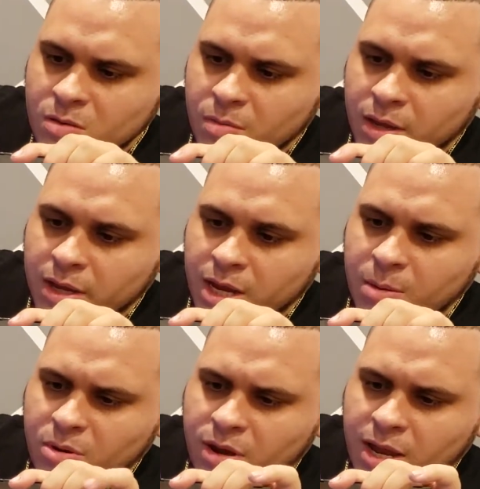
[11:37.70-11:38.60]
My
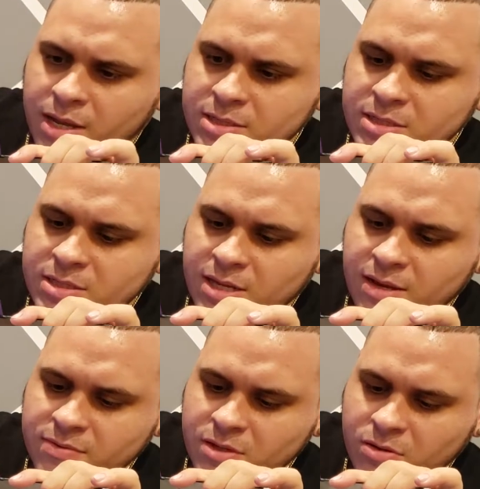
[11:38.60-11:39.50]
camera guy just
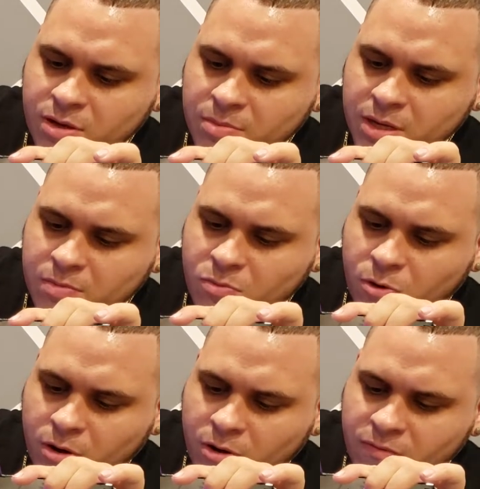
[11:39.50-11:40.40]
left, so I'm getting
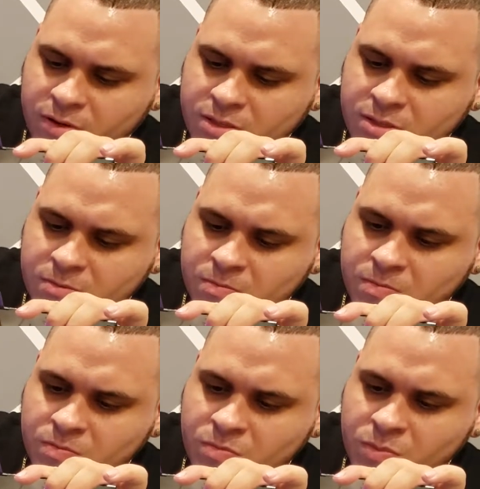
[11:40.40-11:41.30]
more nervous
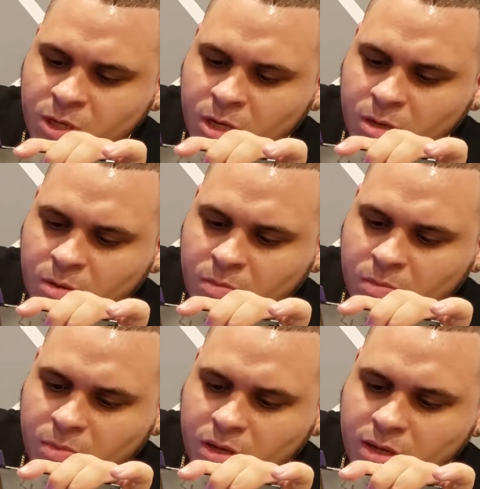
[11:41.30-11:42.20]

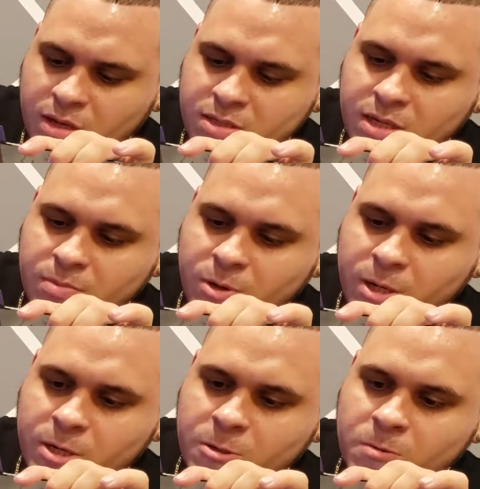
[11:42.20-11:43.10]
because I'm
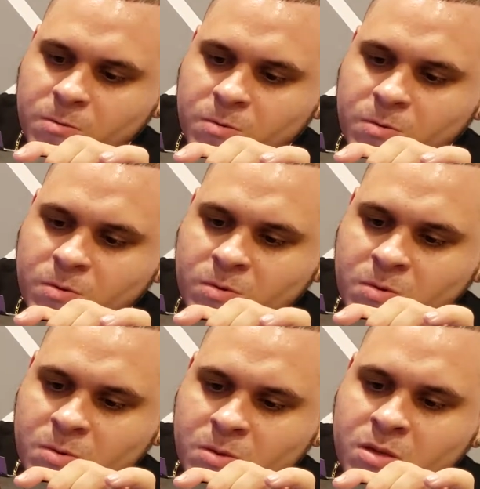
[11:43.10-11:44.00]
ready.
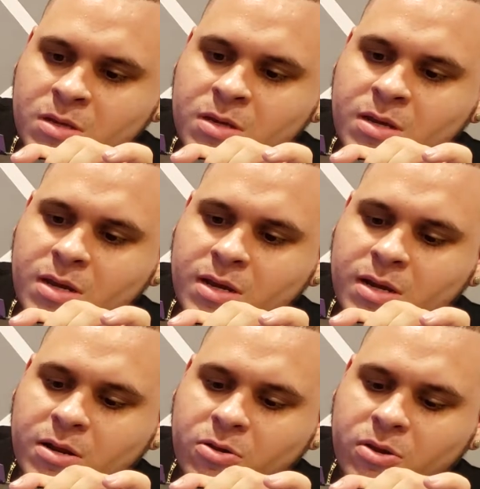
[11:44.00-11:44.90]
And
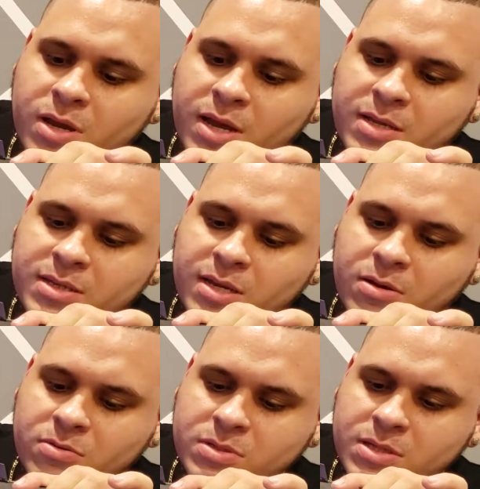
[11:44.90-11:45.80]
I know you guys ain't
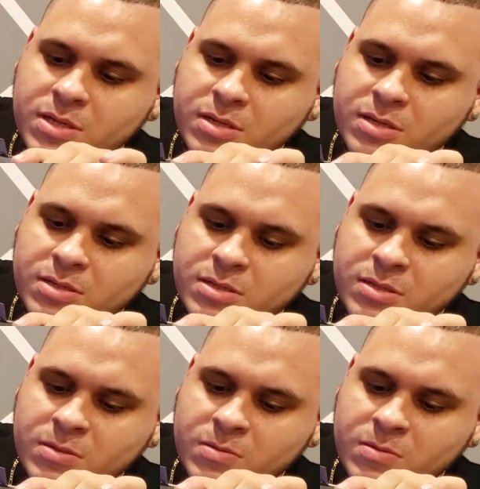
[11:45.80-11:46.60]
gonna see this,